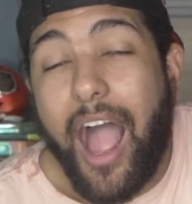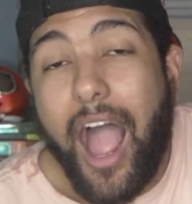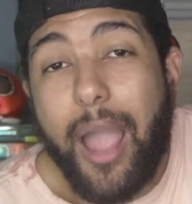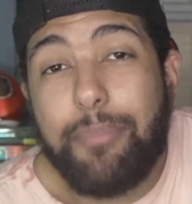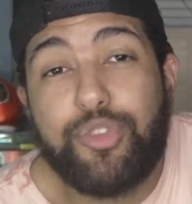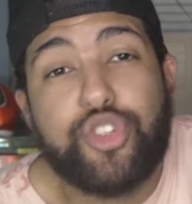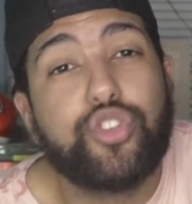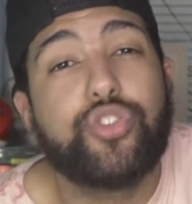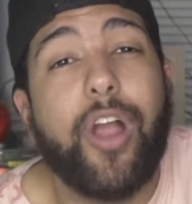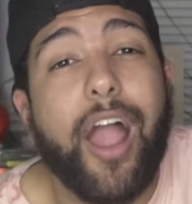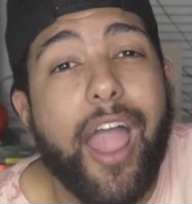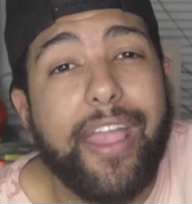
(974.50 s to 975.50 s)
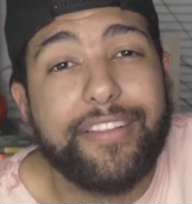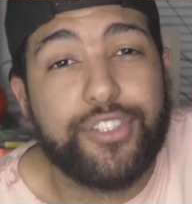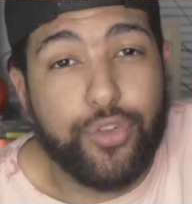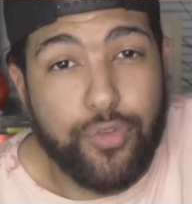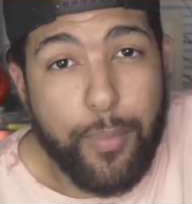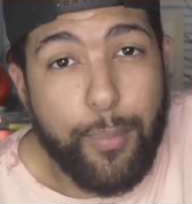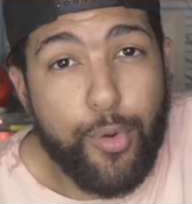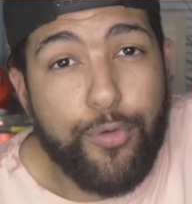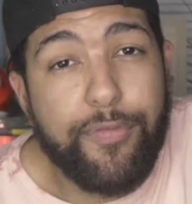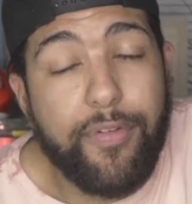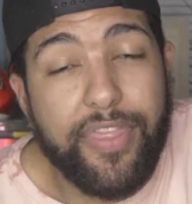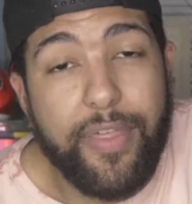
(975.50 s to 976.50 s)
I'm trying to
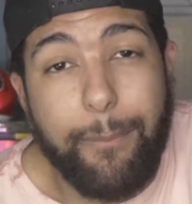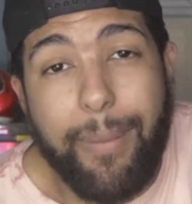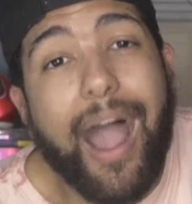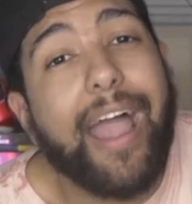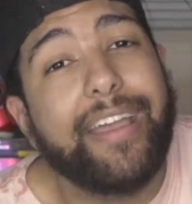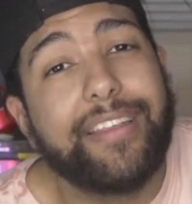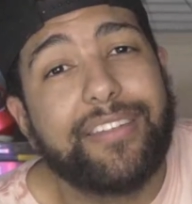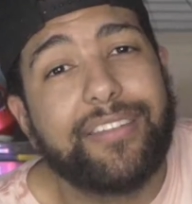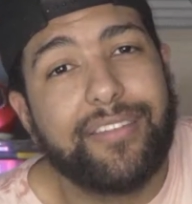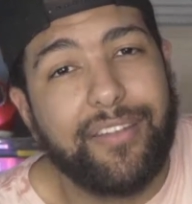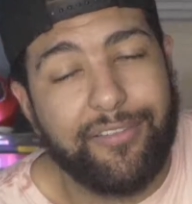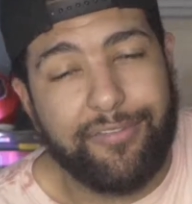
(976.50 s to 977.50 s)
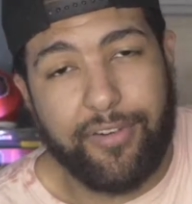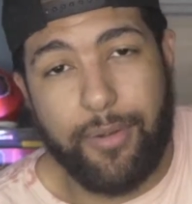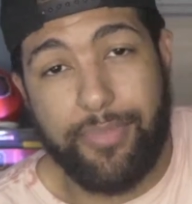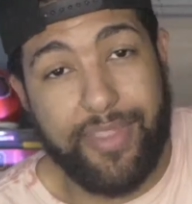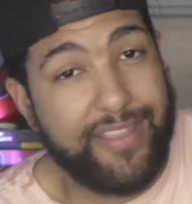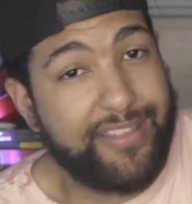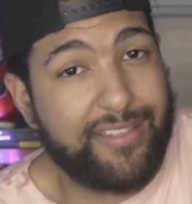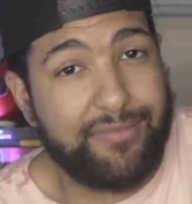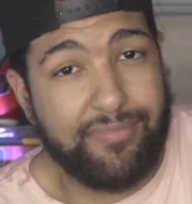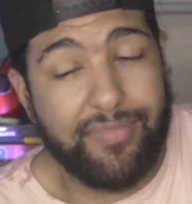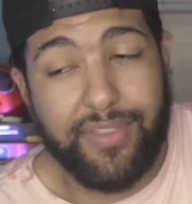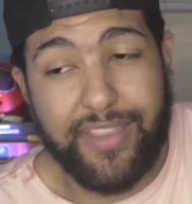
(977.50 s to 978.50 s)
remove the bias from
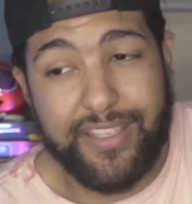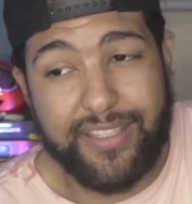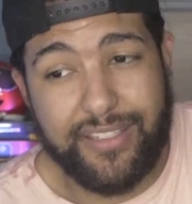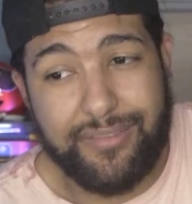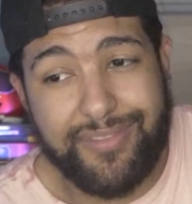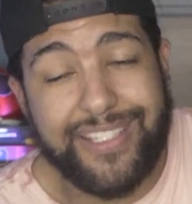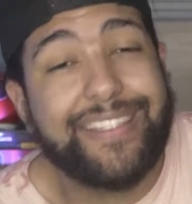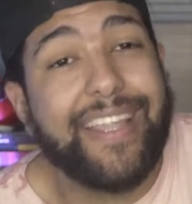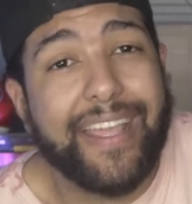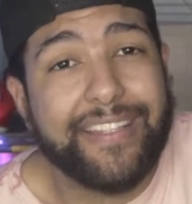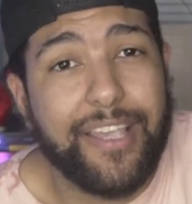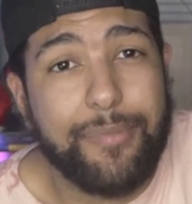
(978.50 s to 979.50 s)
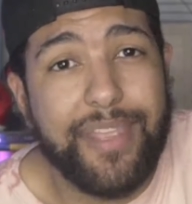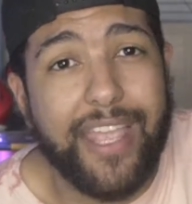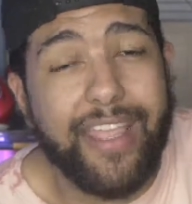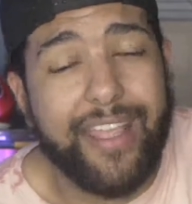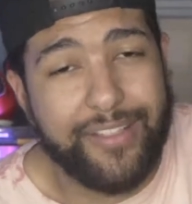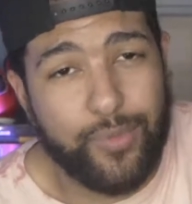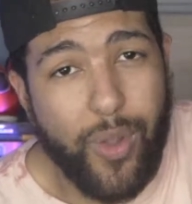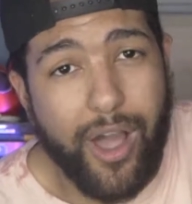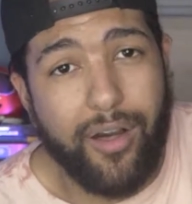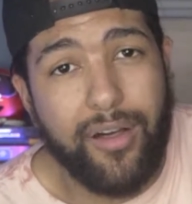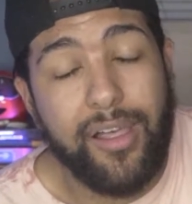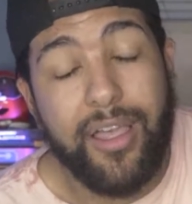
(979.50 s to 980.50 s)
this stance I'm taking as
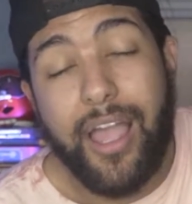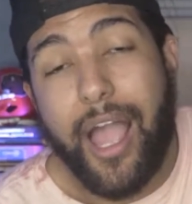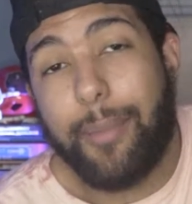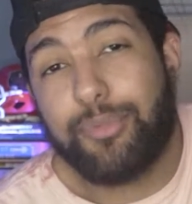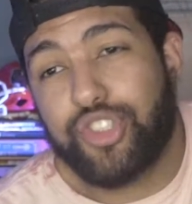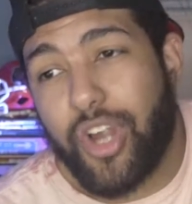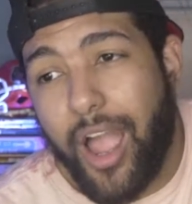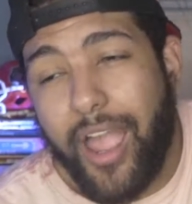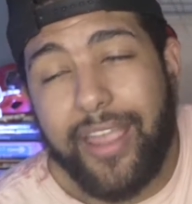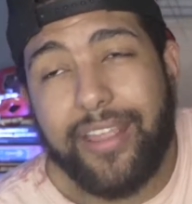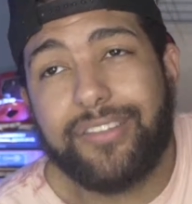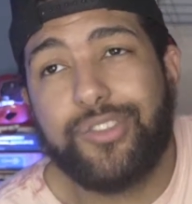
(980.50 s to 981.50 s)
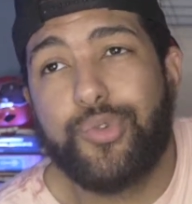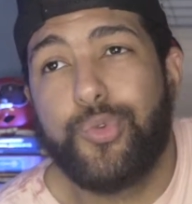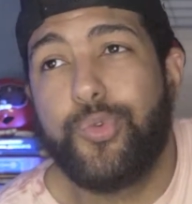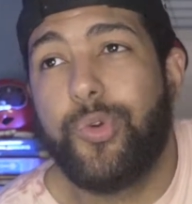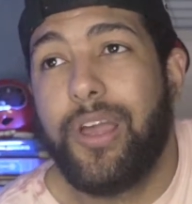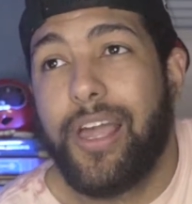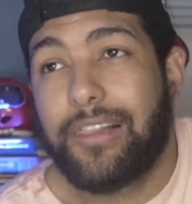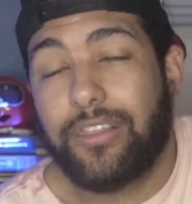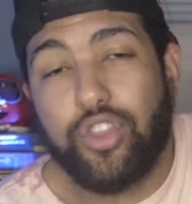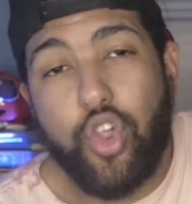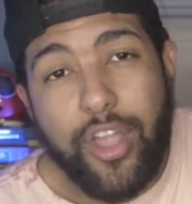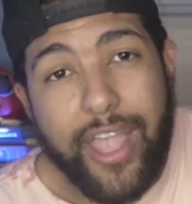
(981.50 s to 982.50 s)
well. I'm trying to
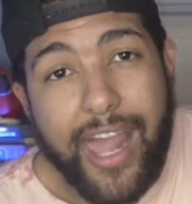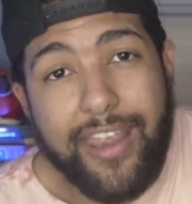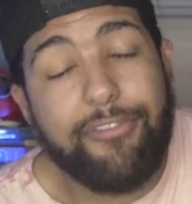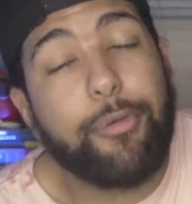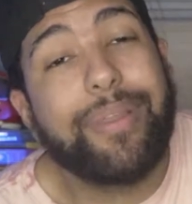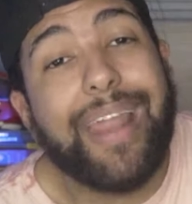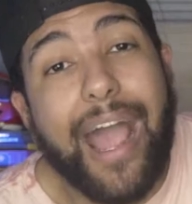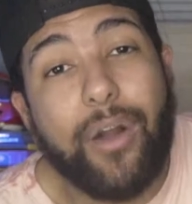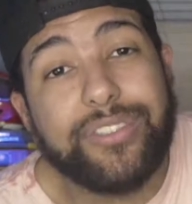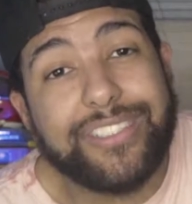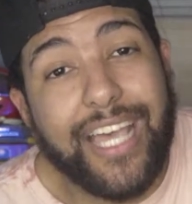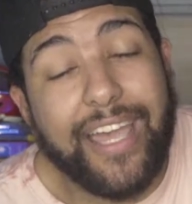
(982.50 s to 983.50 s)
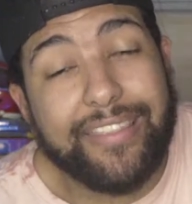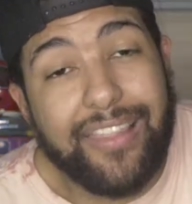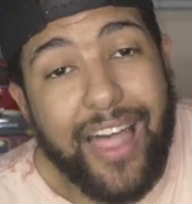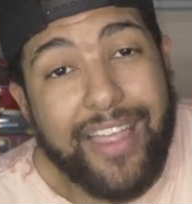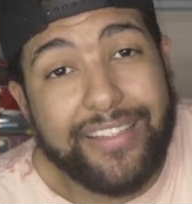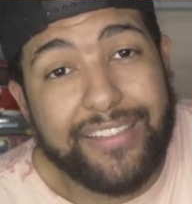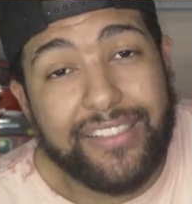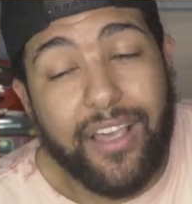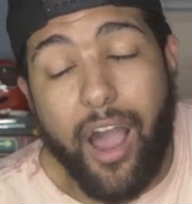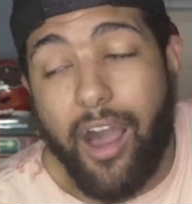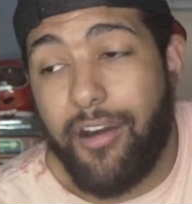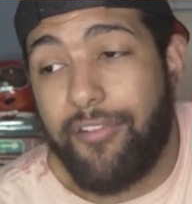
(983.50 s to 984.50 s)
look at it from an outside lens
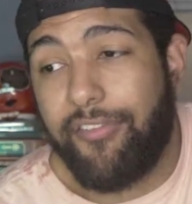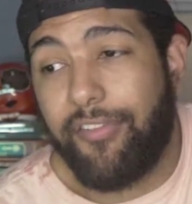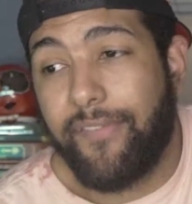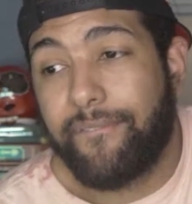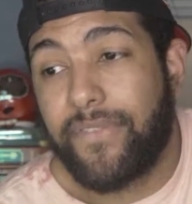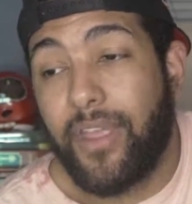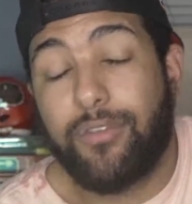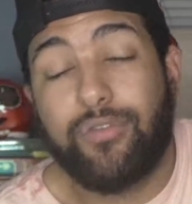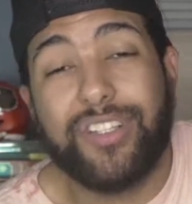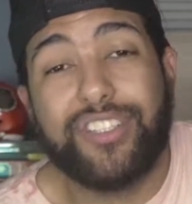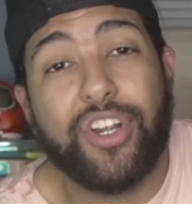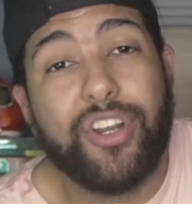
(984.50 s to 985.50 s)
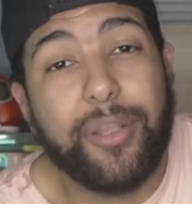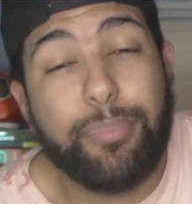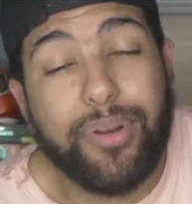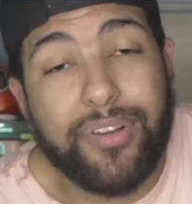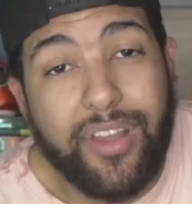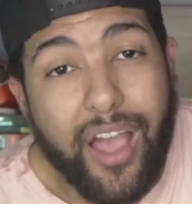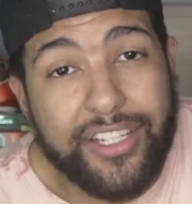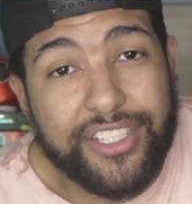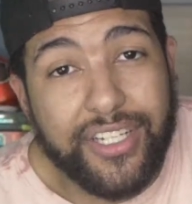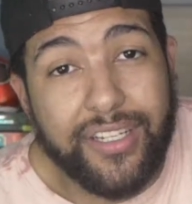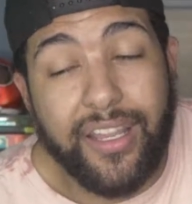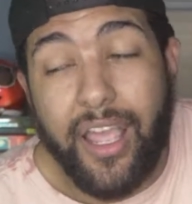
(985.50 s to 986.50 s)
of returning
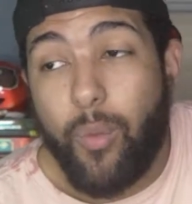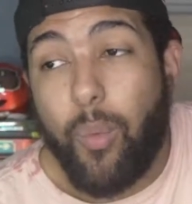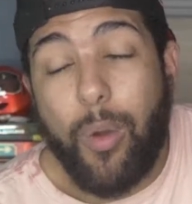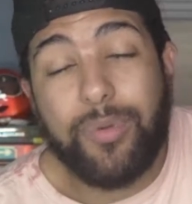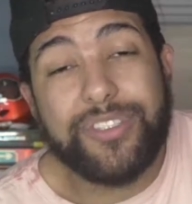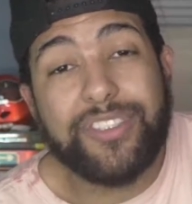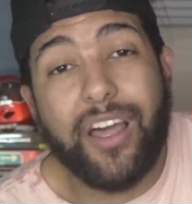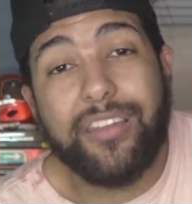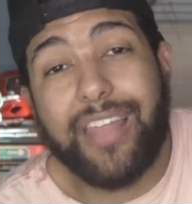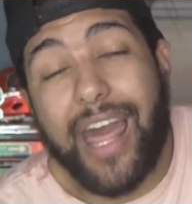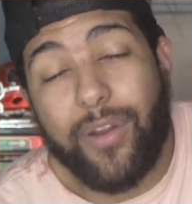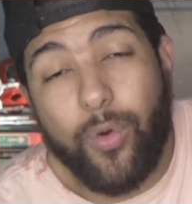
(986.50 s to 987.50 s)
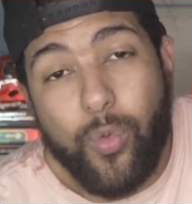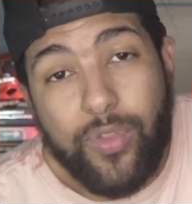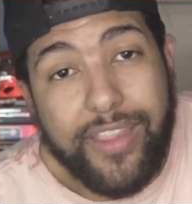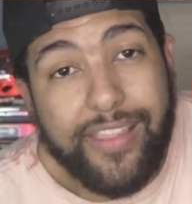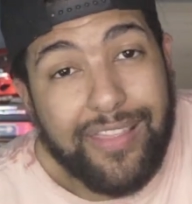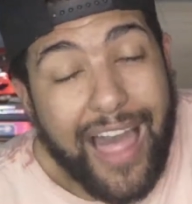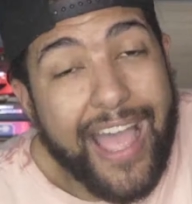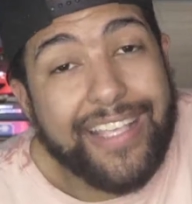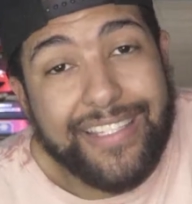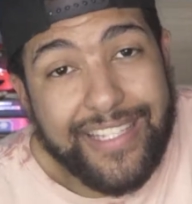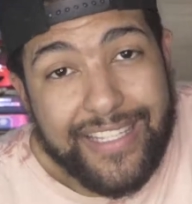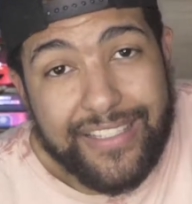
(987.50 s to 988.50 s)
production, what was done not only
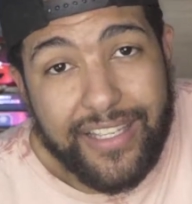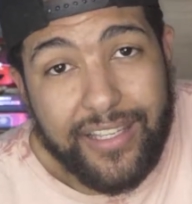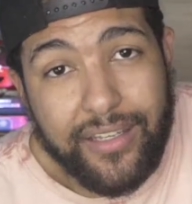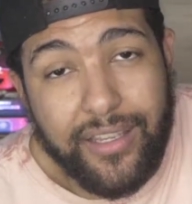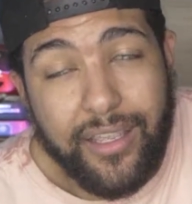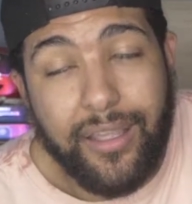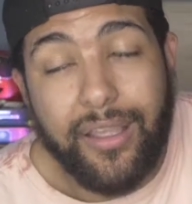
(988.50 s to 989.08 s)
last season,